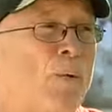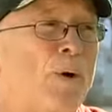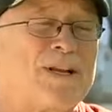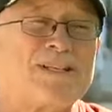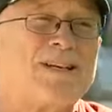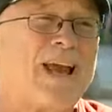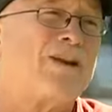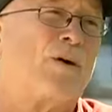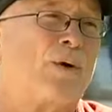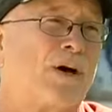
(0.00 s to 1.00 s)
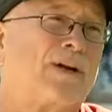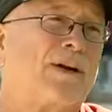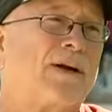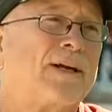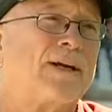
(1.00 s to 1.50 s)
Well, what is NATO
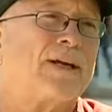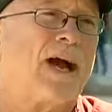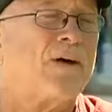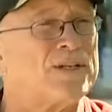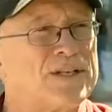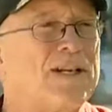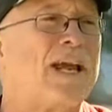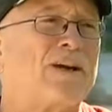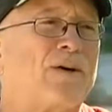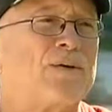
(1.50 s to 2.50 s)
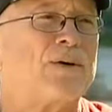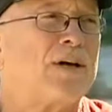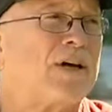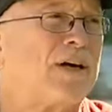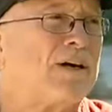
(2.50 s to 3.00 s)
under? How is NATO
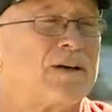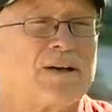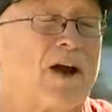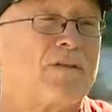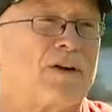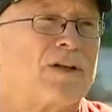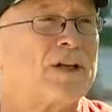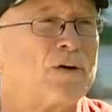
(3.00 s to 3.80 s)
governed?